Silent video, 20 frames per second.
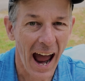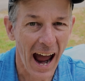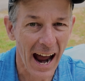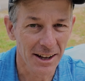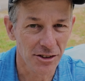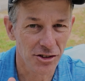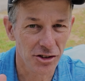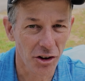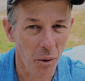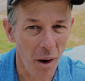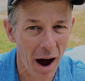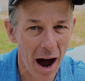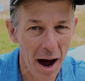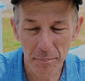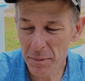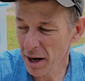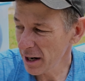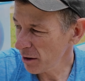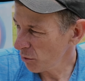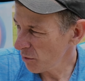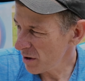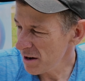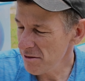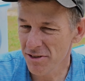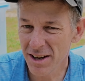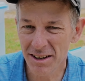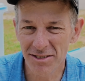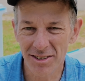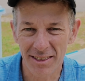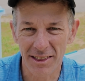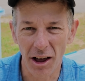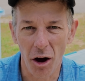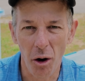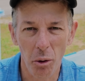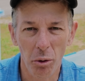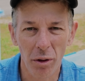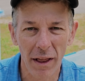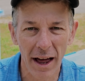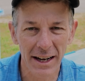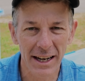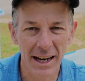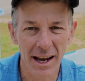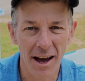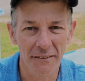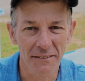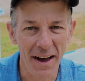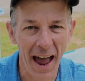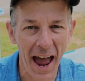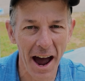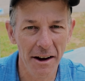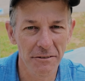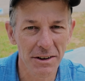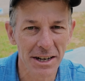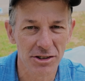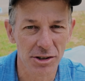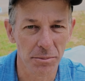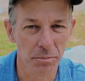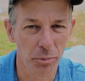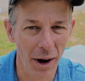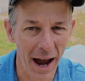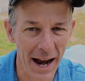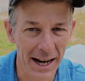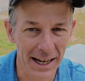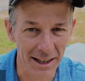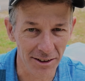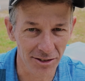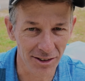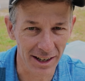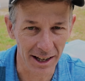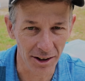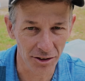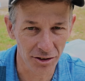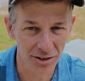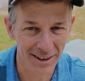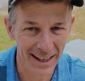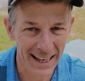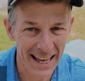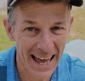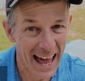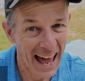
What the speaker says: And so I'm going to revisit the whole idea of having some practice discs.